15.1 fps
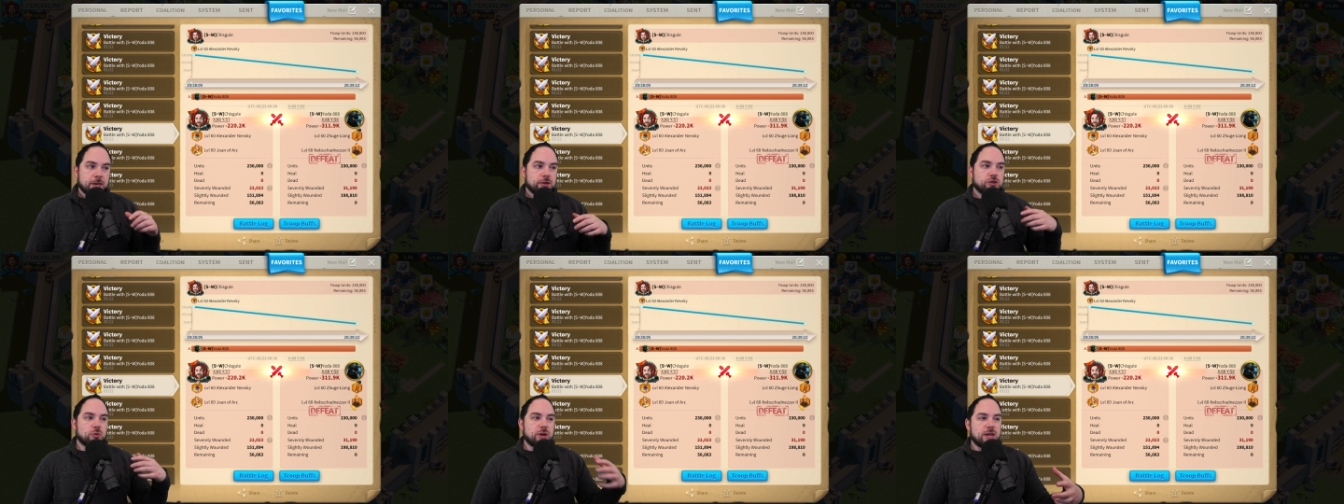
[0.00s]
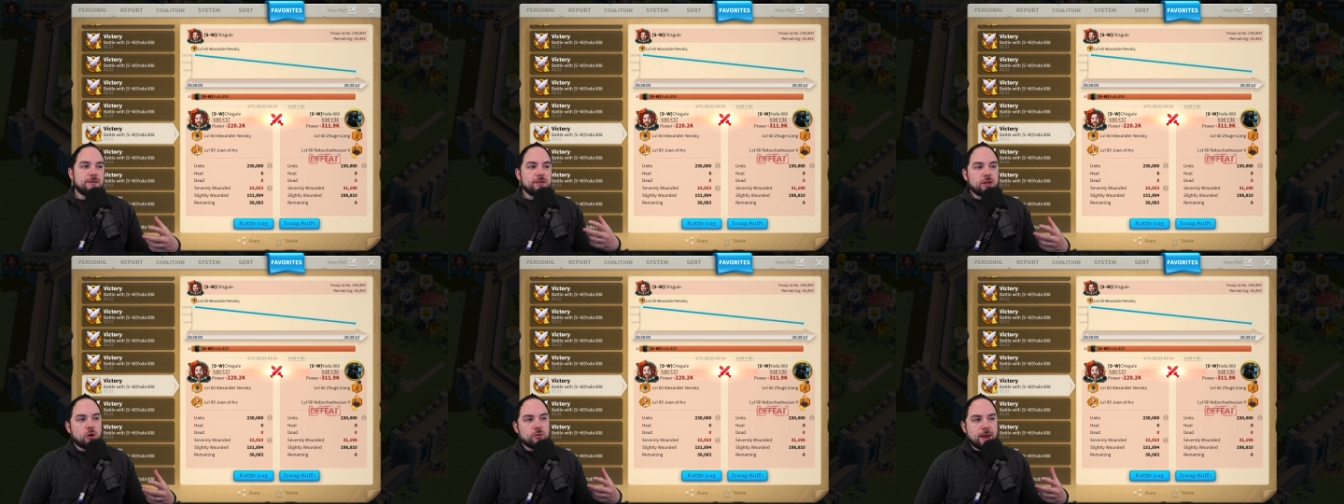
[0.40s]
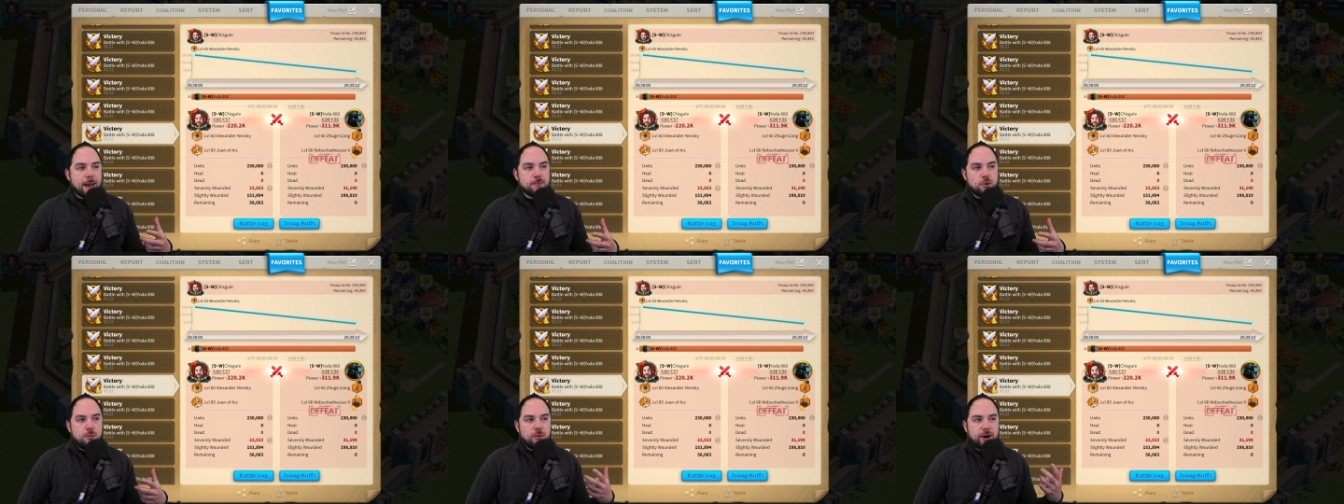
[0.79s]
So even though
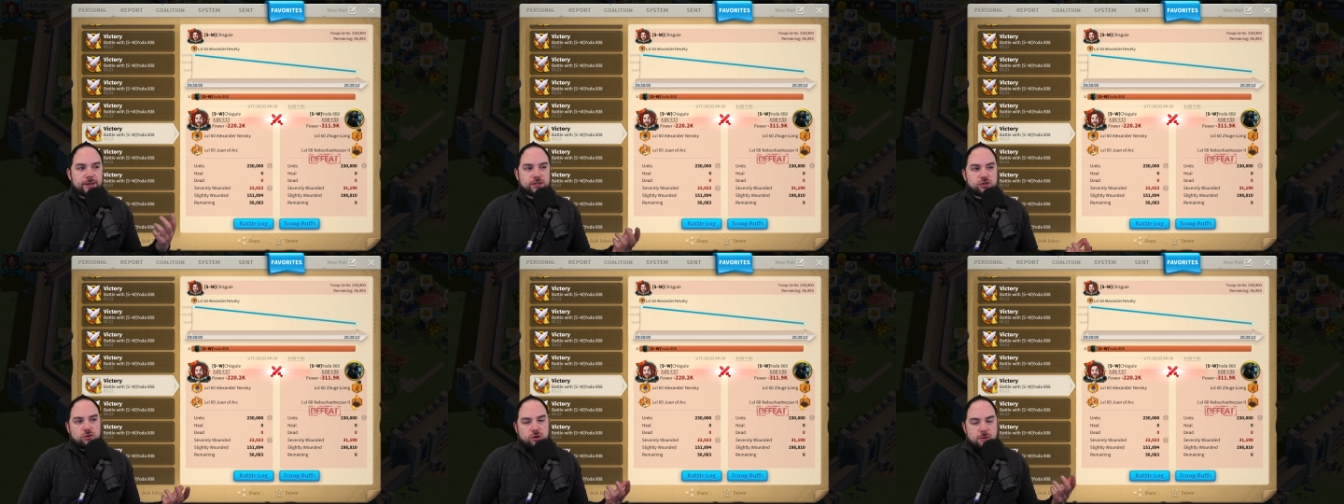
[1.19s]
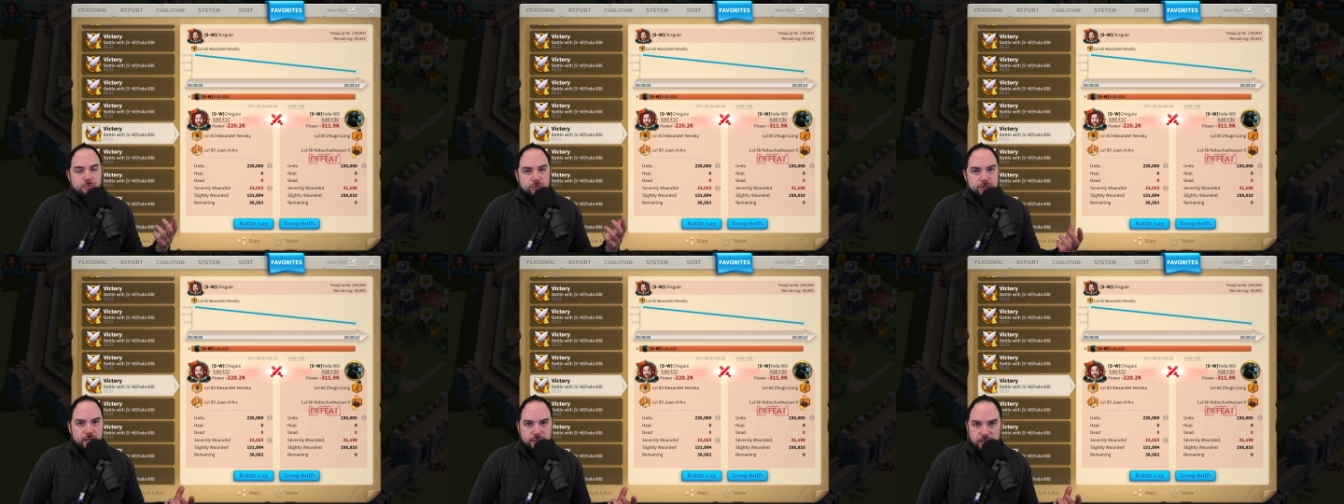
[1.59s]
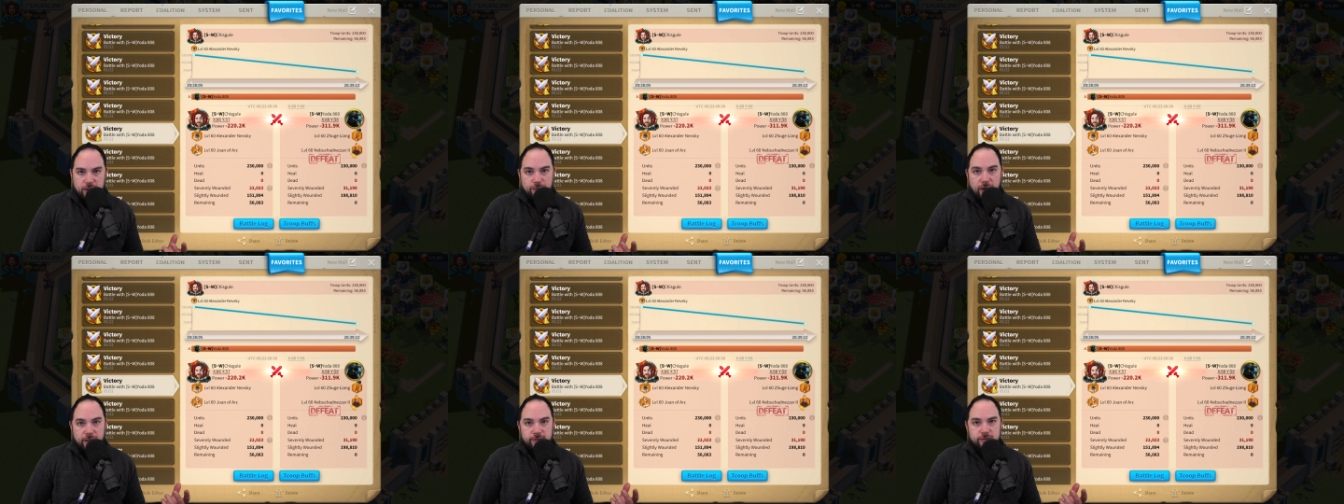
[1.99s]
Nebu brings 30%
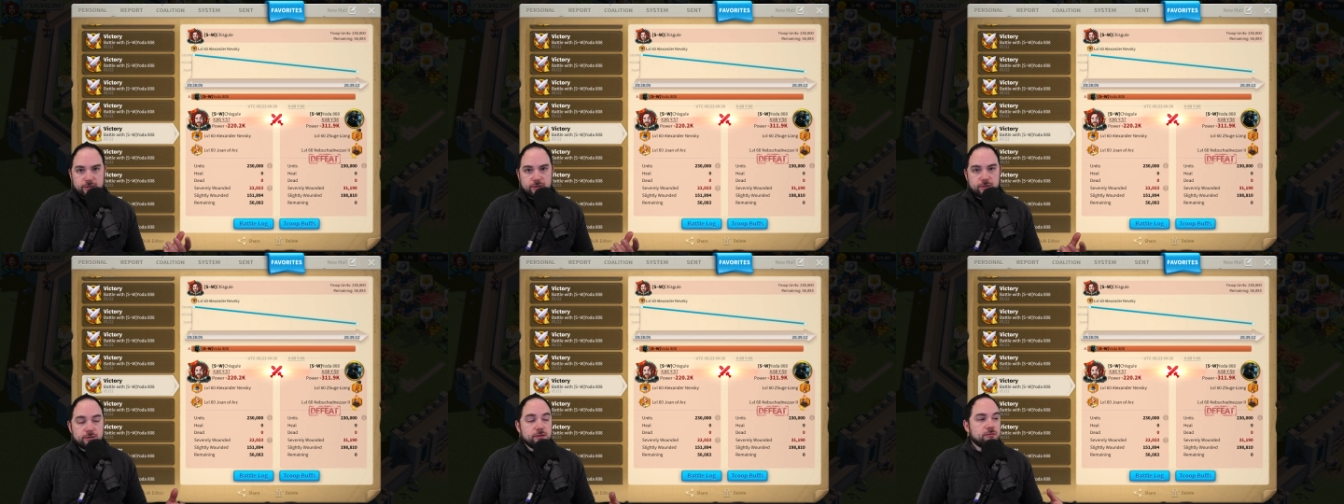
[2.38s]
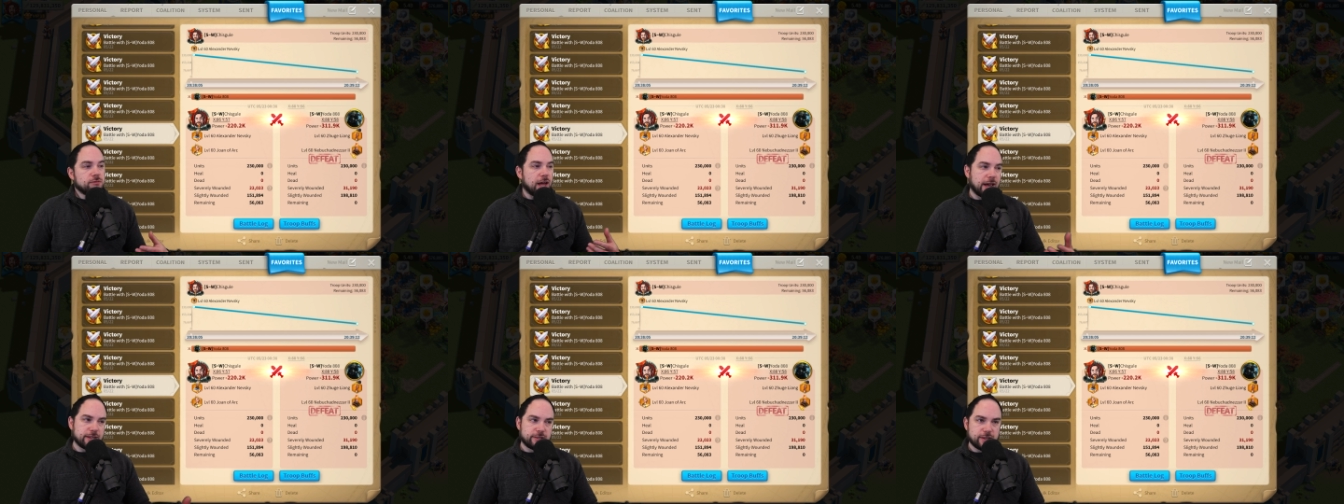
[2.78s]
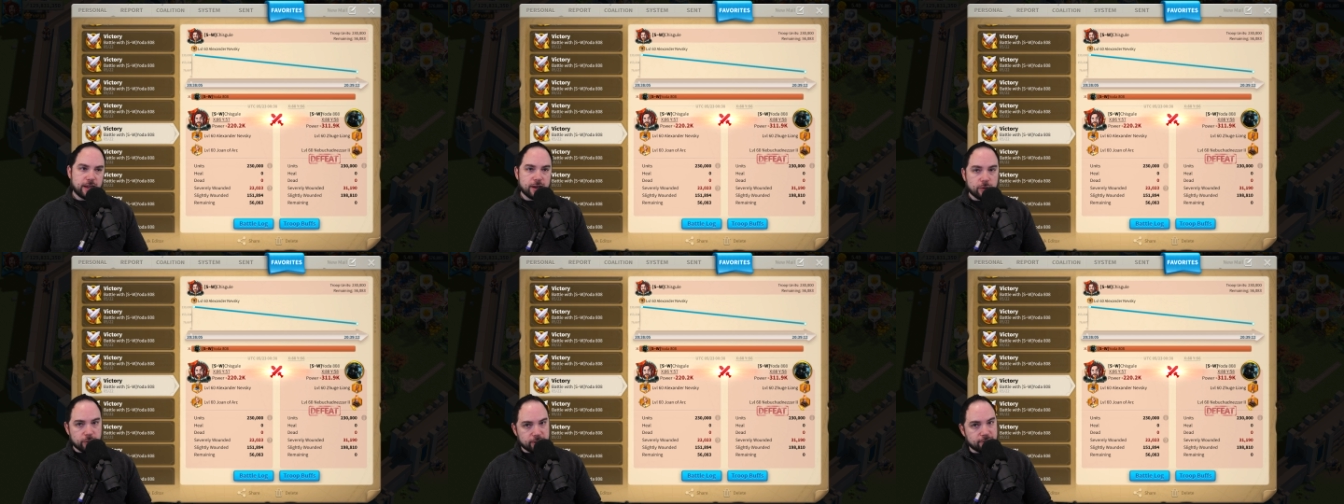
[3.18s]
defense, nice
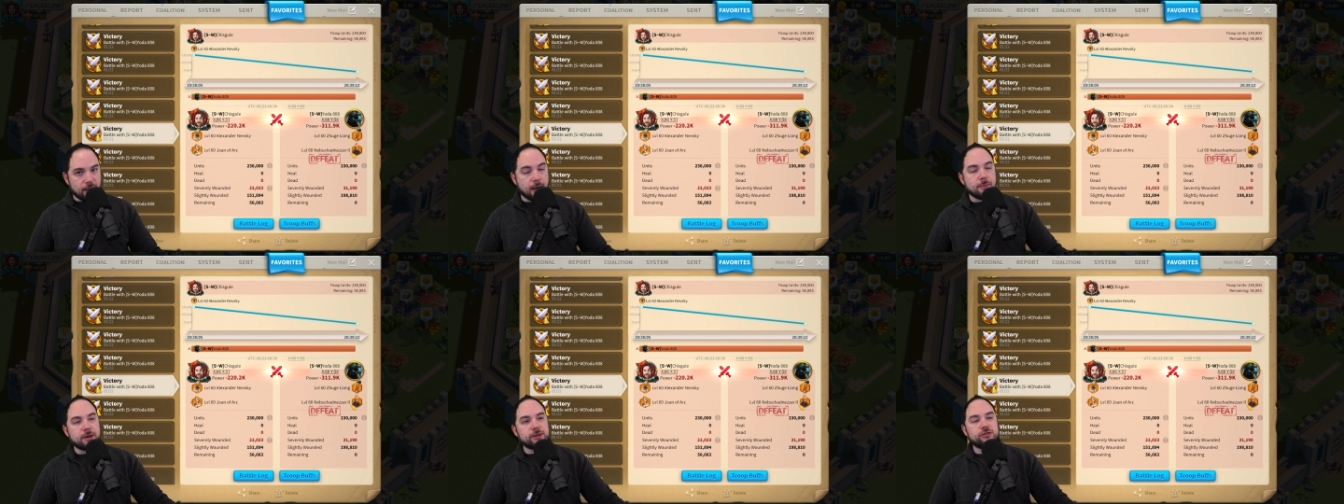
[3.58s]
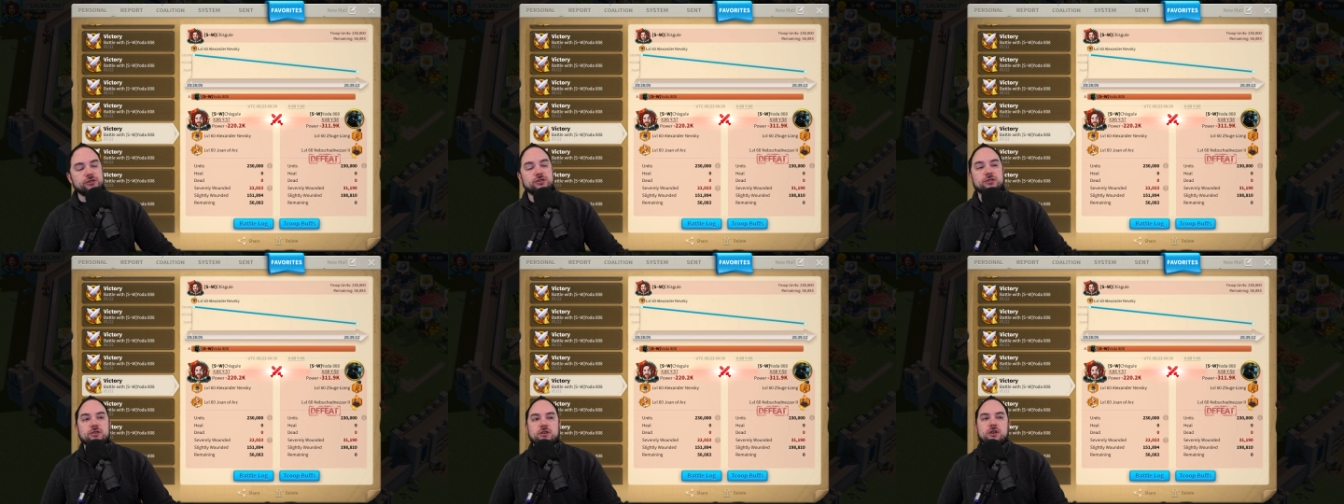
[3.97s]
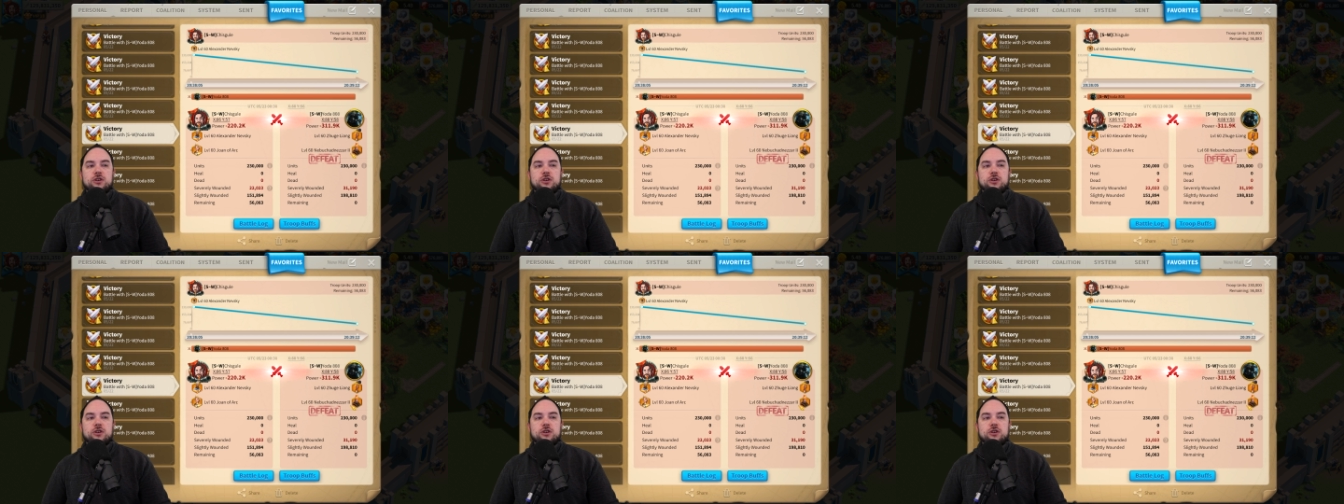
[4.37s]
AoE damage,